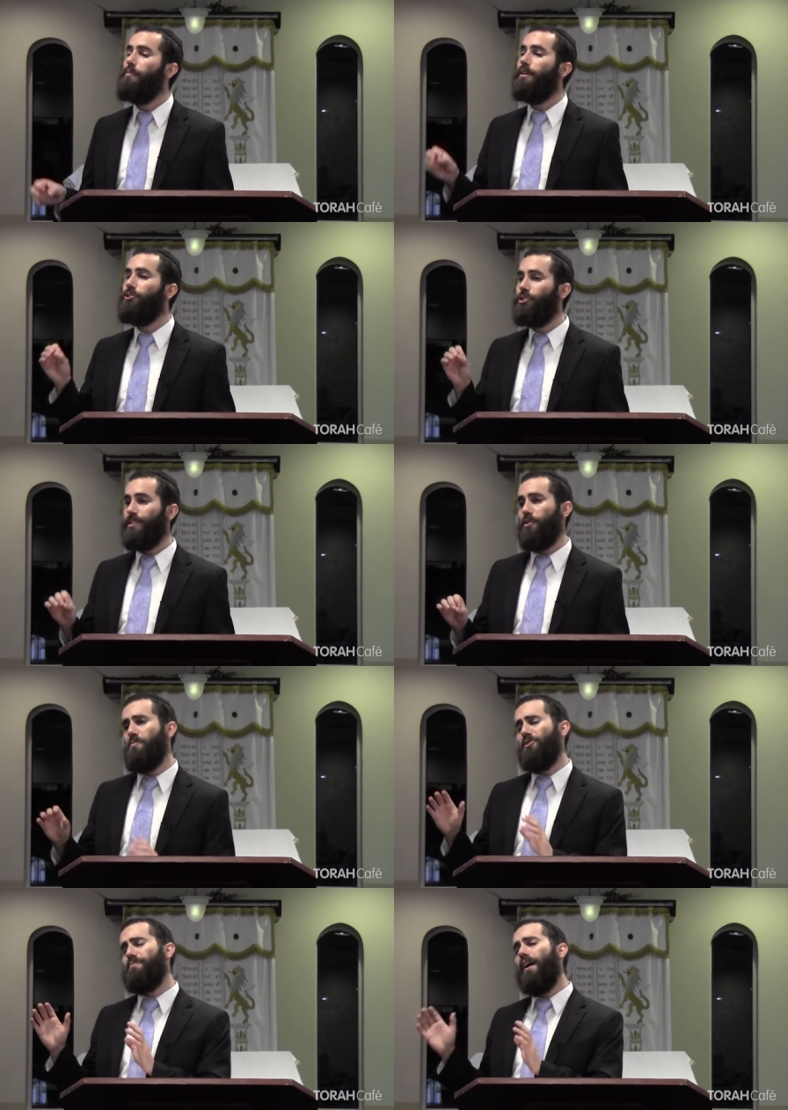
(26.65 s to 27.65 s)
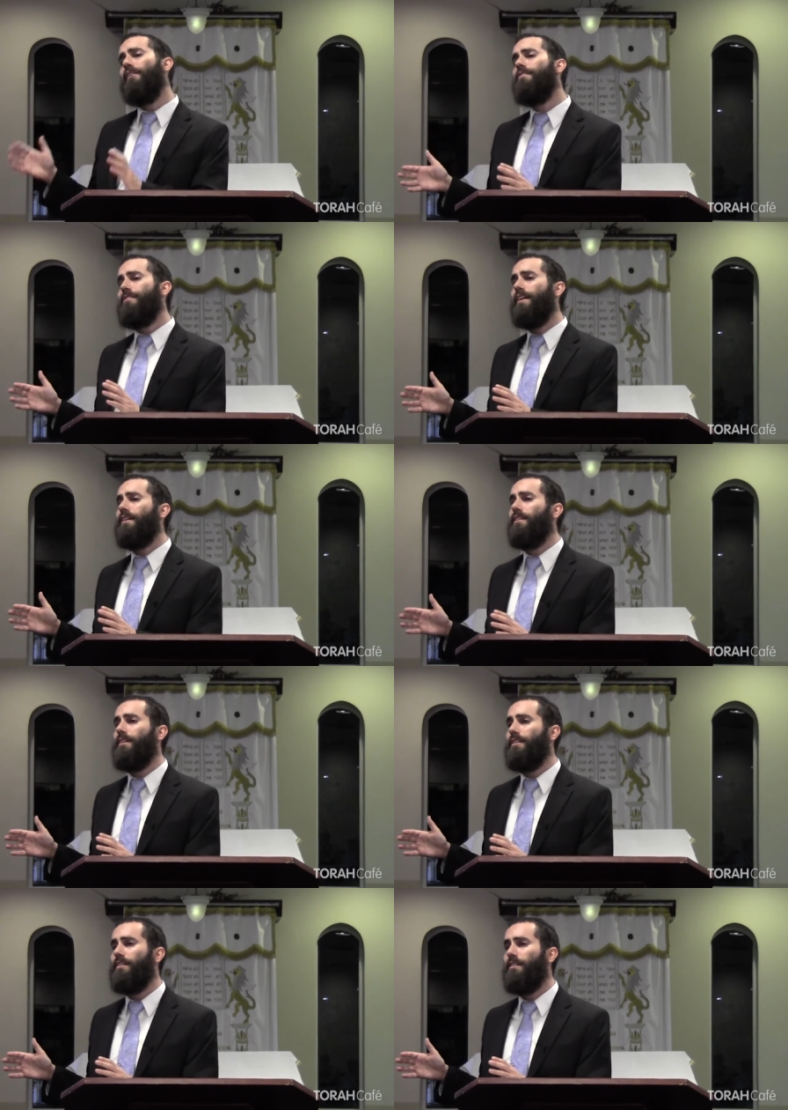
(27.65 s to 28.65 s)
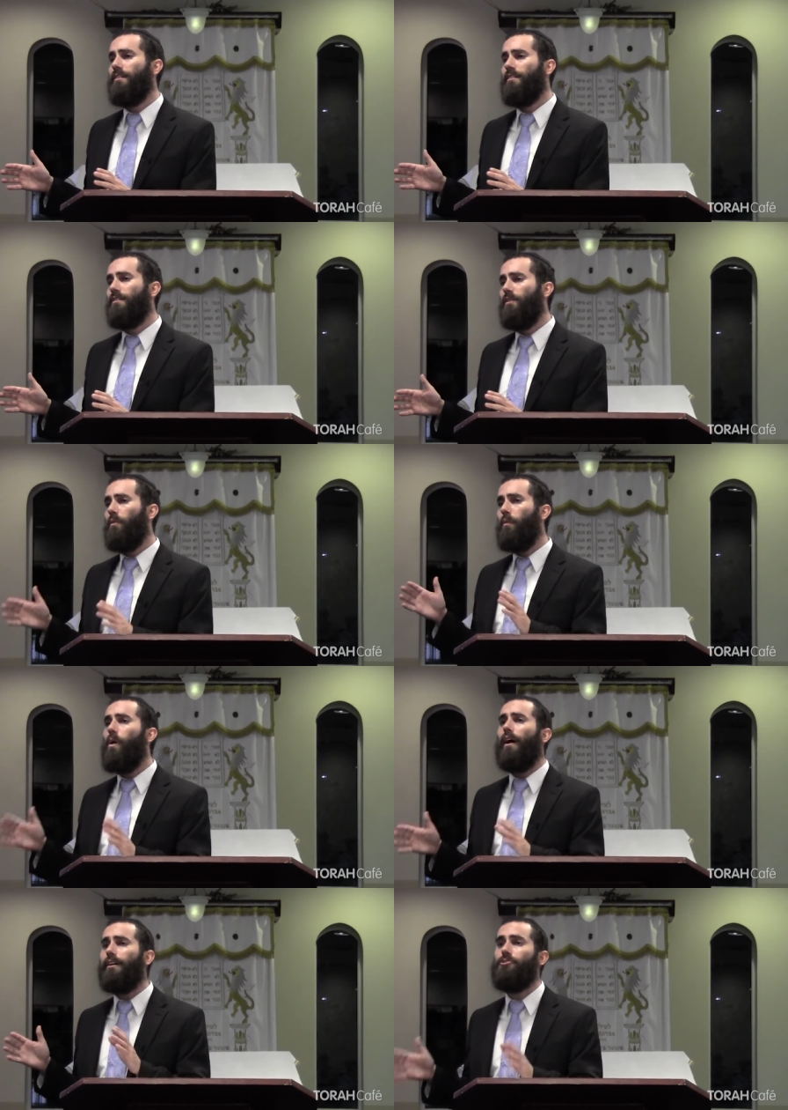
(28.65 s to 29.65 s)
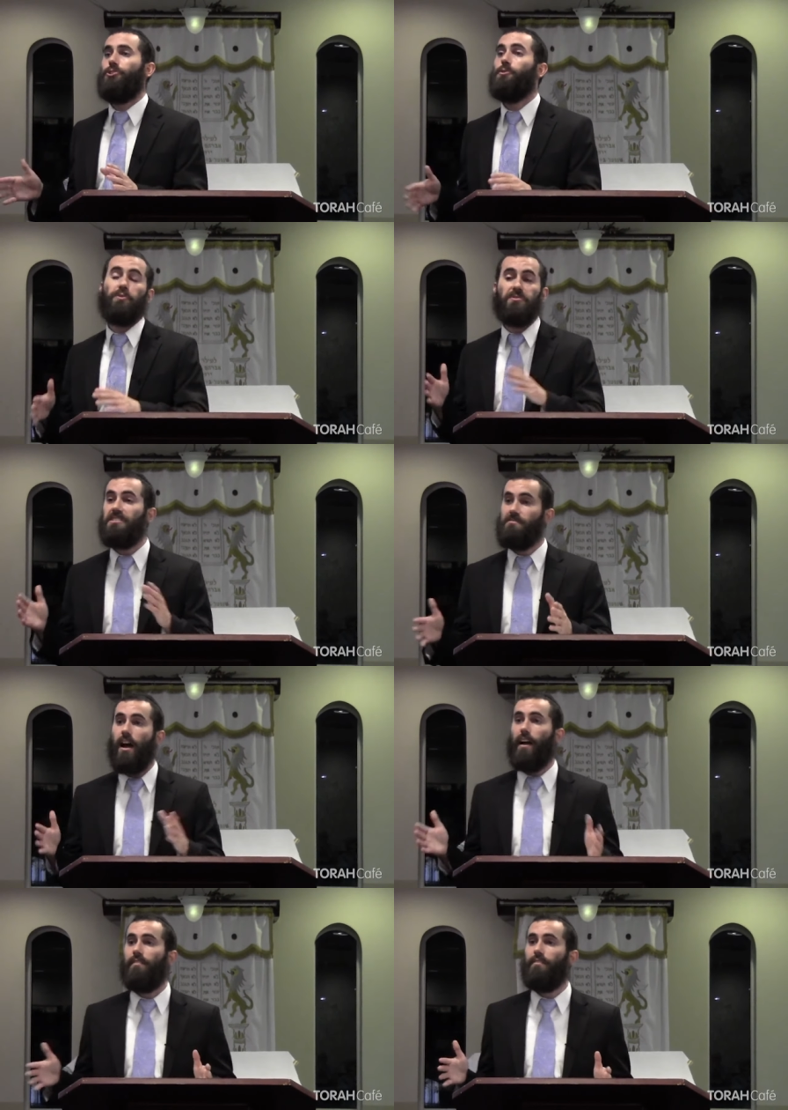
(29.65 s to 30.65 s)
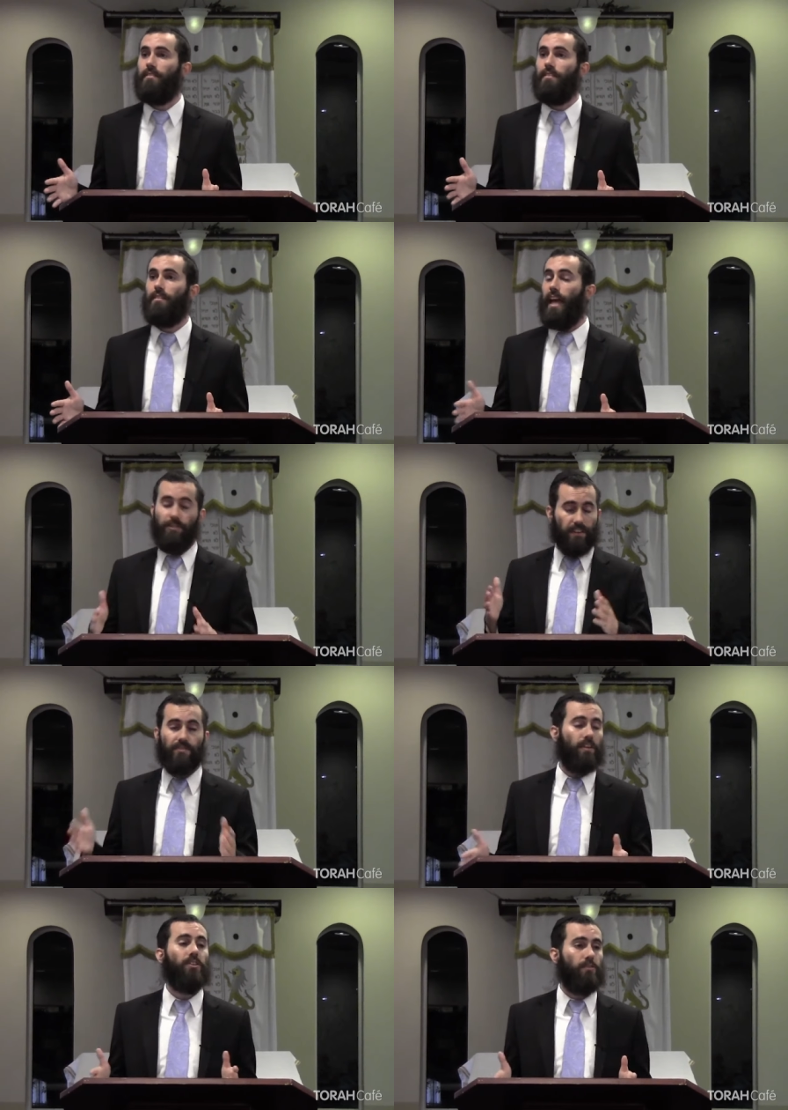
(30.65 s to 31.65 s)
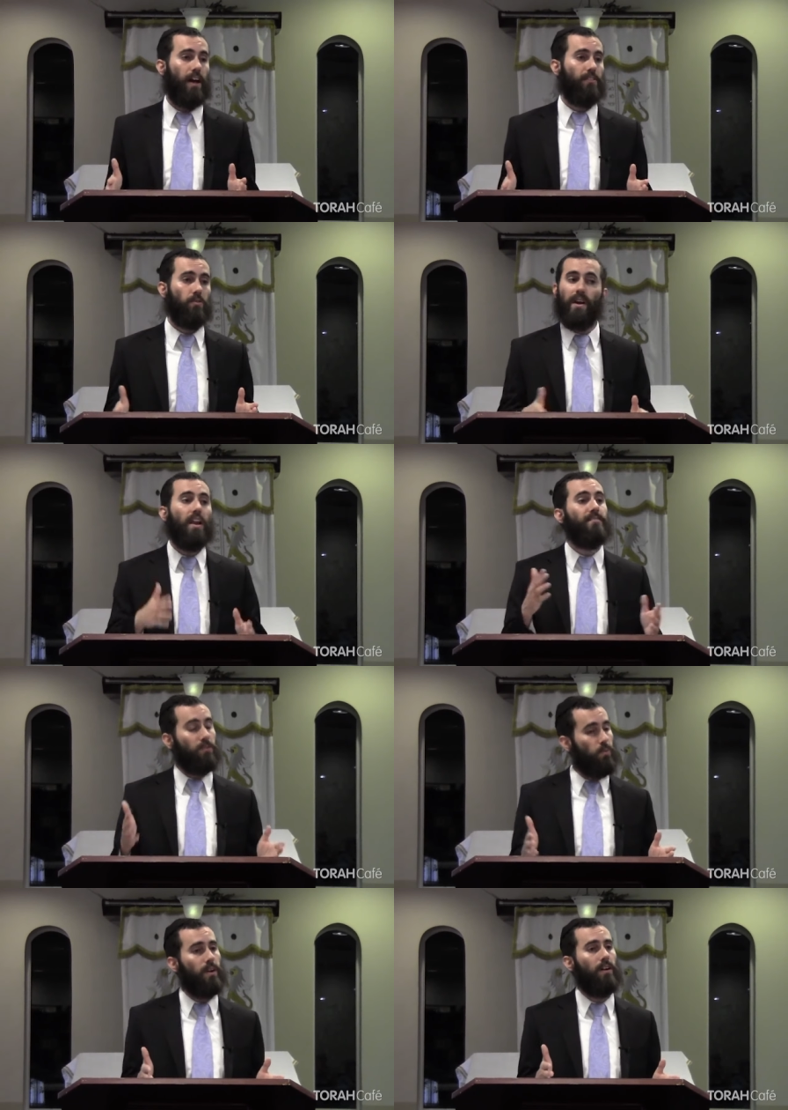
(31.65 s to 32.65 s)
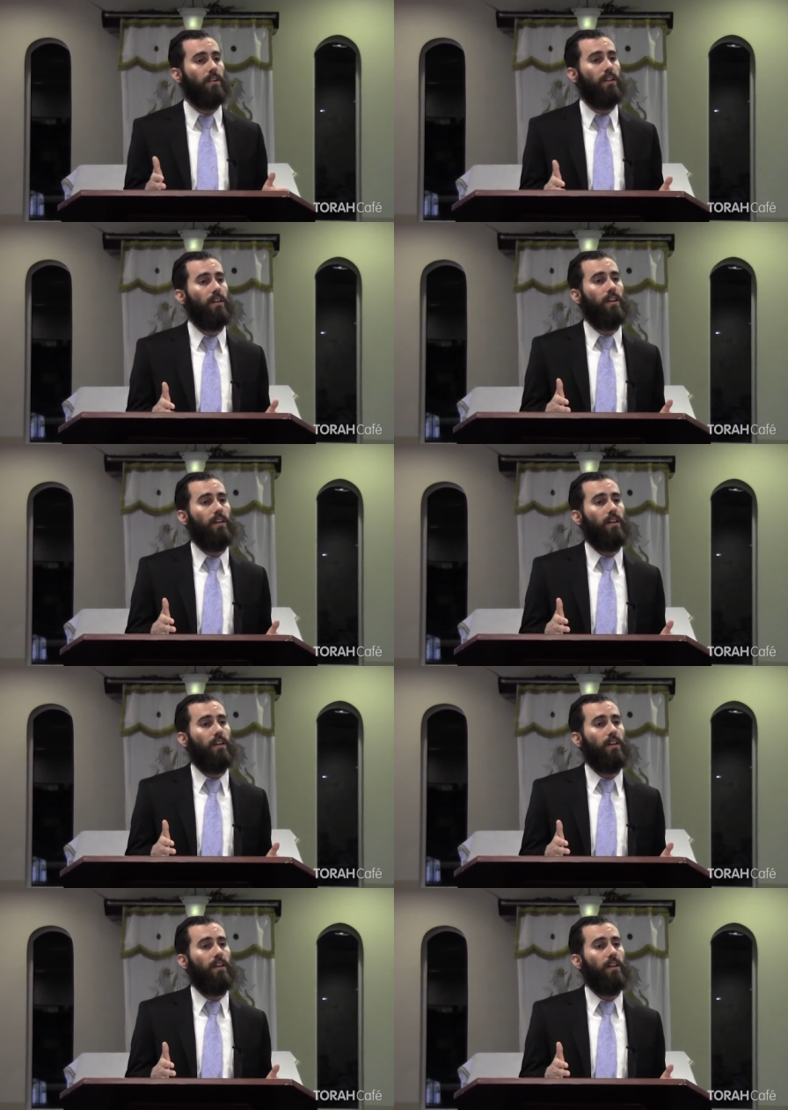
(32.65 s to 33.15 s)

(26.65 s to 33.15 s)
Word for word: But just almost parenthetically, why Jews did not, and continue not to, and never will,